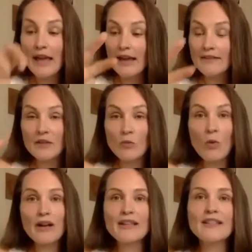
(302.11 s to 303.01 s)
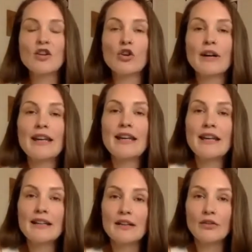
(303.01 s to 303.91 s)
And then what is
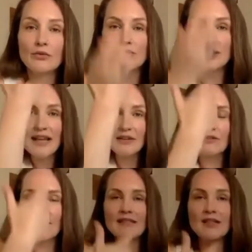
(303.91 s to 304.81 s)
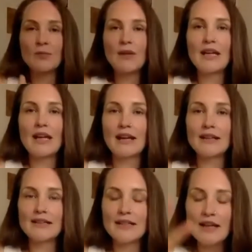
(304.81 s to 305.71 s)
created through these advanced
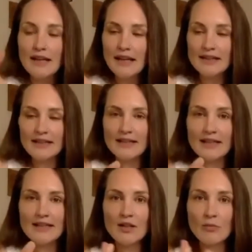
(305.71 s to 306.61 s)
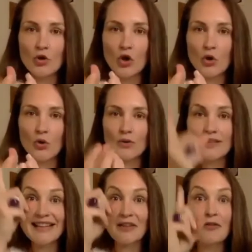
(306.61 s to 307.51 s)
beings, like they take some codes
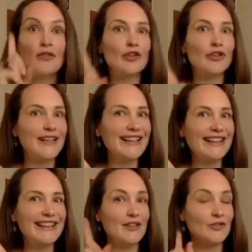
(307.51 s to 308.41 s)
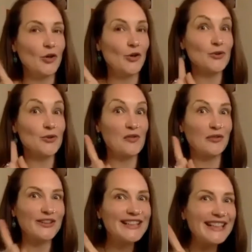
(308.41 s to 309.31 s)
that the codes
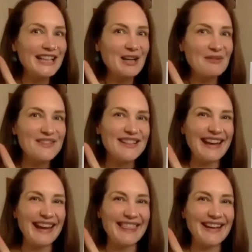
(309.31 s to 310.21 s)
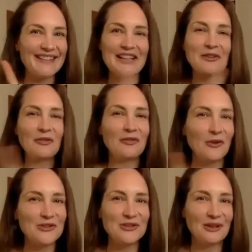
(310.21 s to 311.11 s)
freely come together. They're not
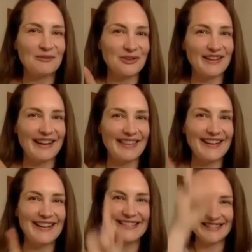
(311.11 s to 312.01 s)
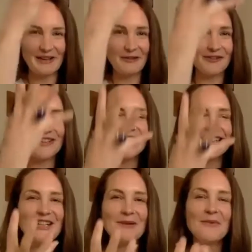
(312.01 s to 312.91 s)
forced to come together. They freely
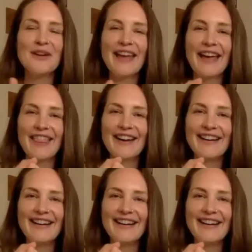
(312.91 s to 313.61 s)
come together